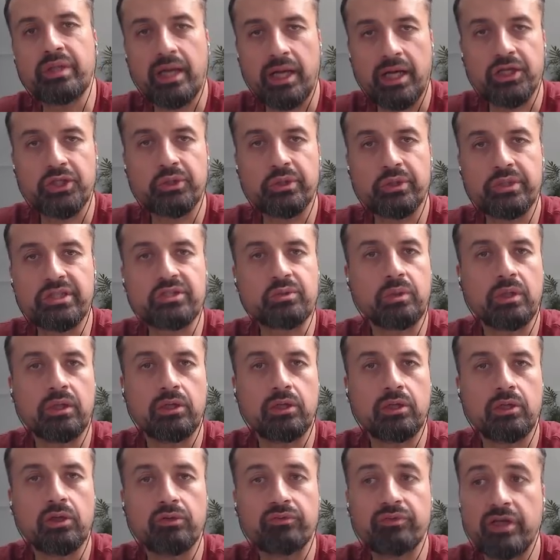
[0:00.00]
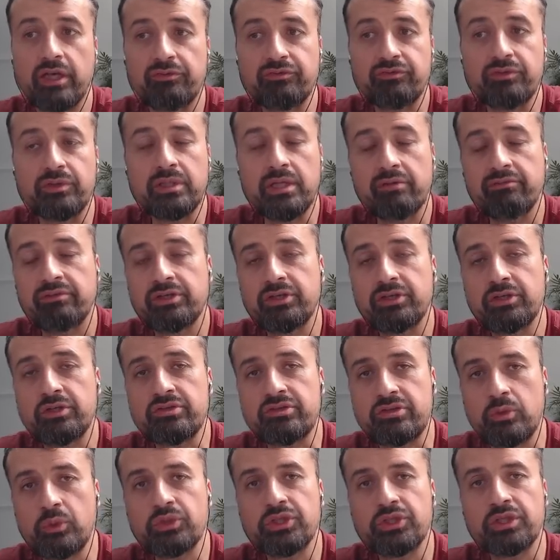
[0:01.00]
with Android 12, if you never
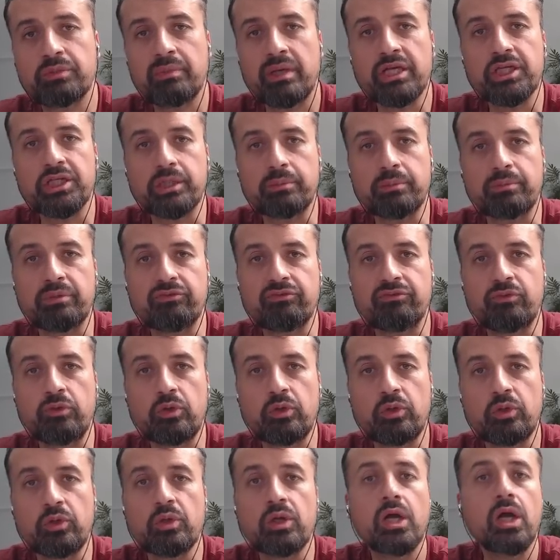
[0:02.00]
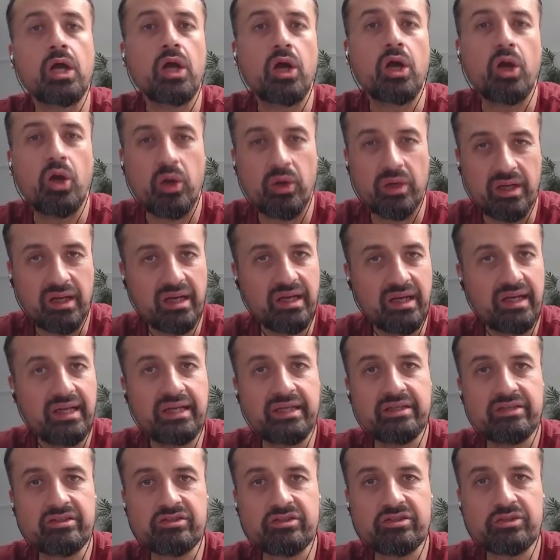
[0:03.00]
used Launcher Manager before, on a
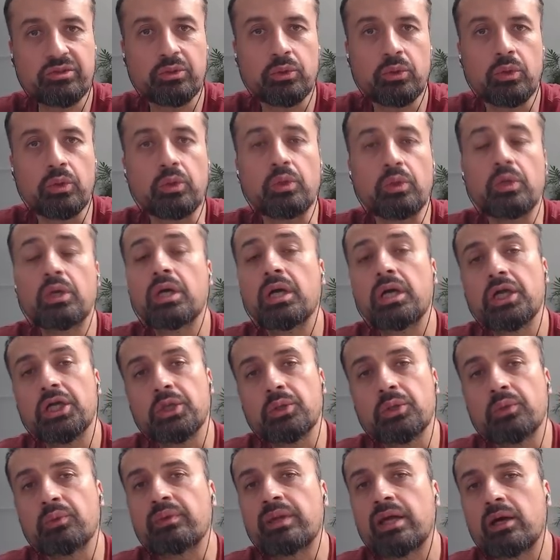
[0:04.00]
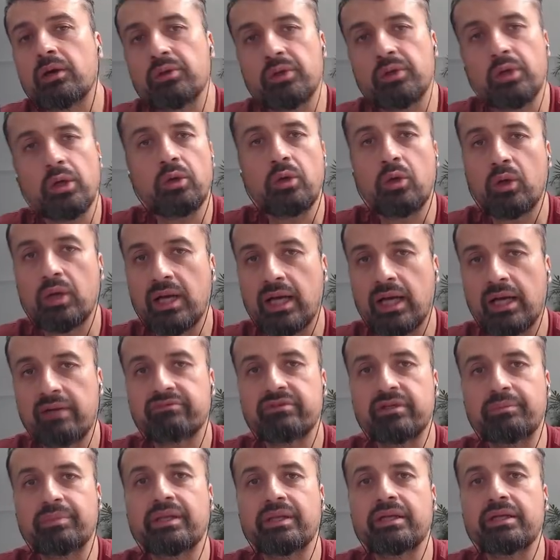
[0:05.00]
clean install, you'll now no longer
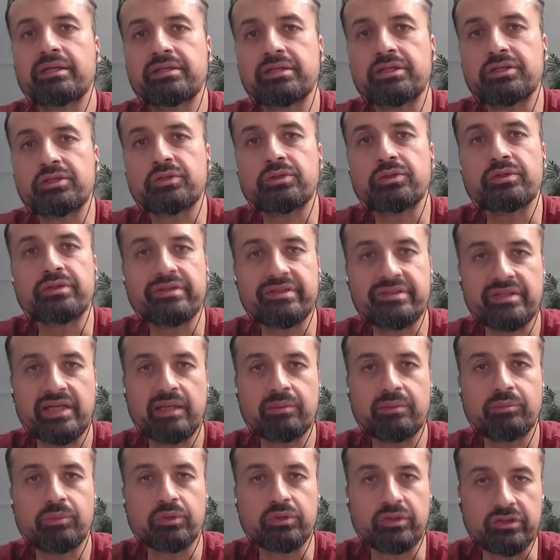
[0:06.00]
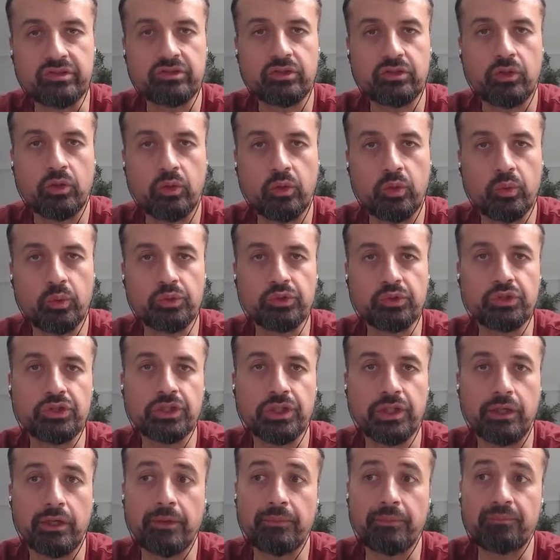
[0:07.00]
have the ability to disable the stock
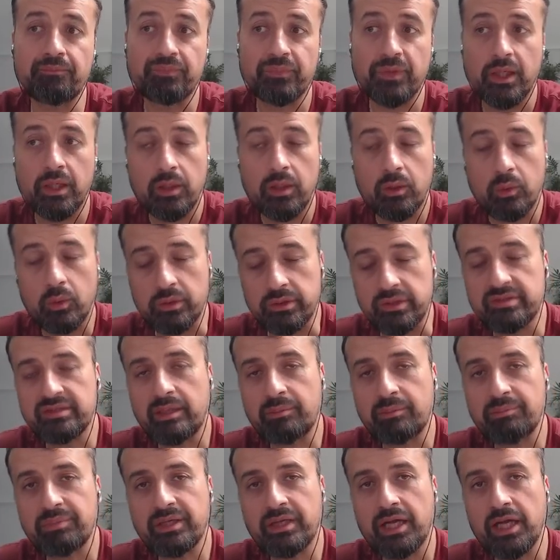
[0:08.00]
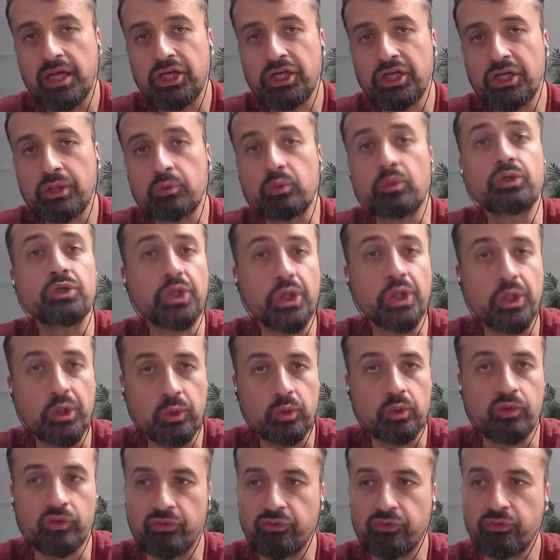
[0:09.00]
launcher. Well, this application will do it
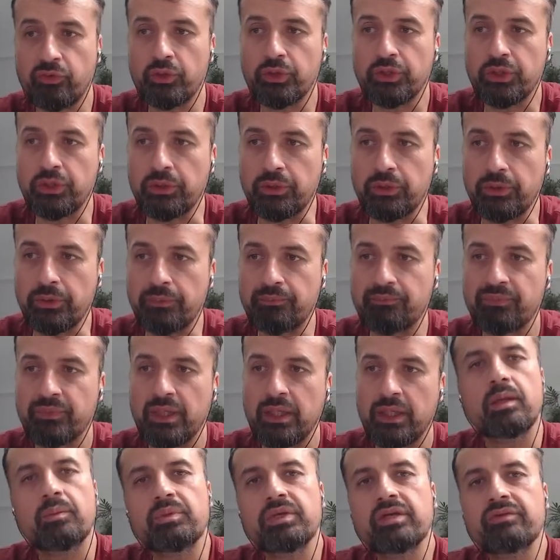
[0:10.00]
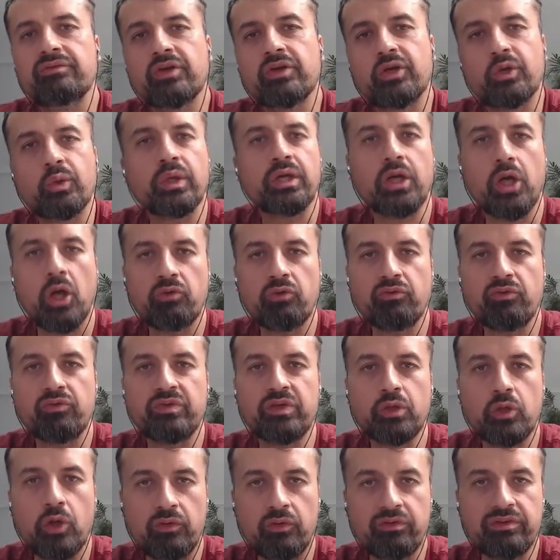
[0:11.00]
all for you. Let me give you a quick
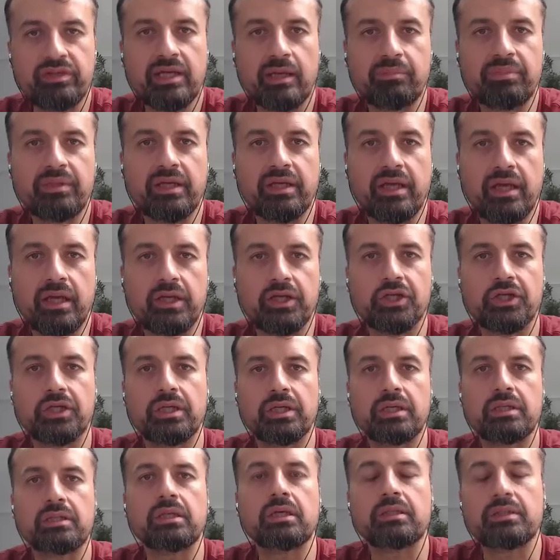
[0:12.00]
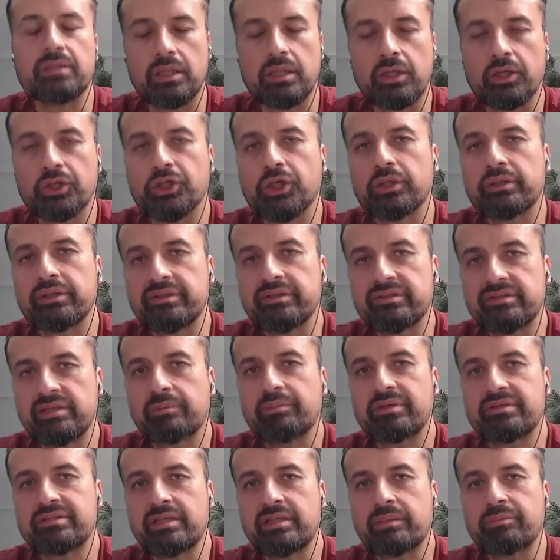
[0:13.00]
overview of the application, then I'll show you the
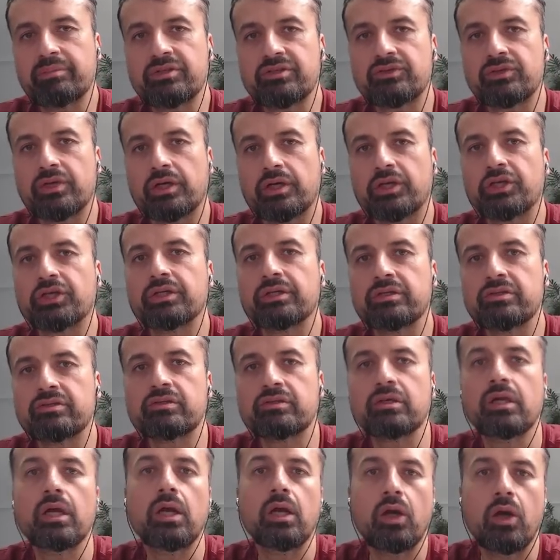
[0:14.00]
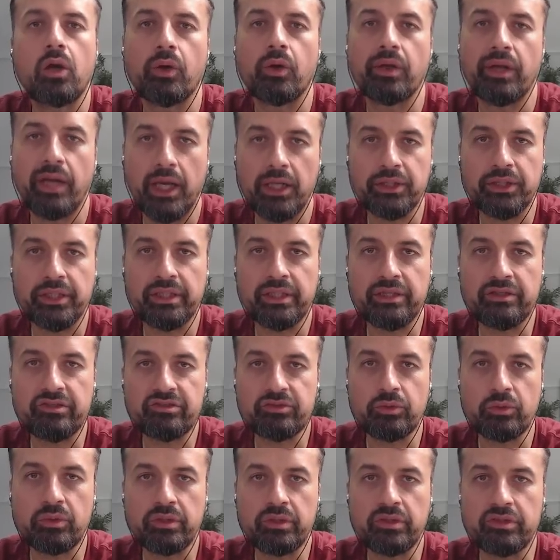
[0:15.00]
step-by-step instructions on how you can
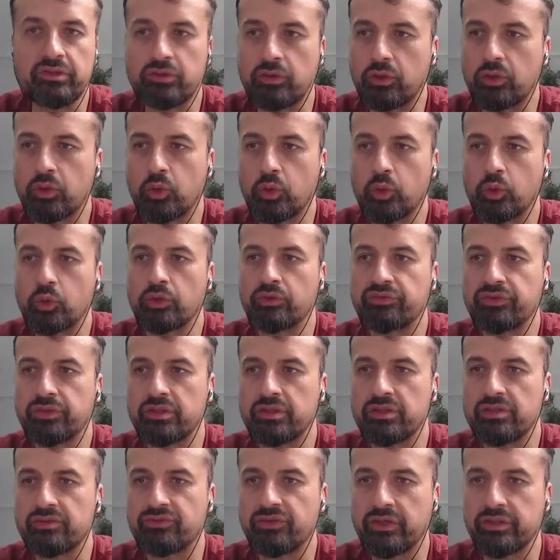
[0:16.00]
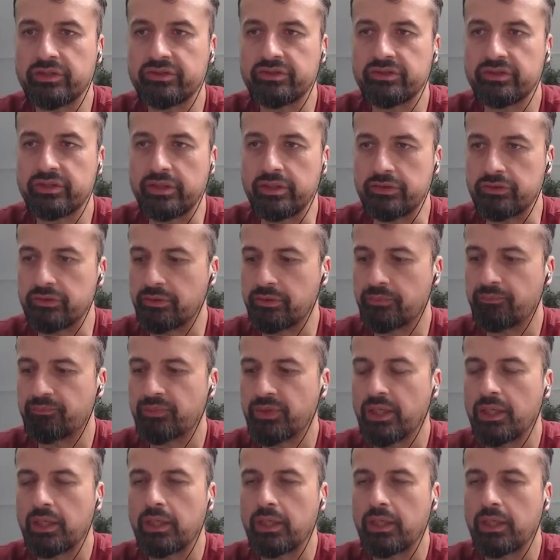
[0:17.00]
install this on all of your devices.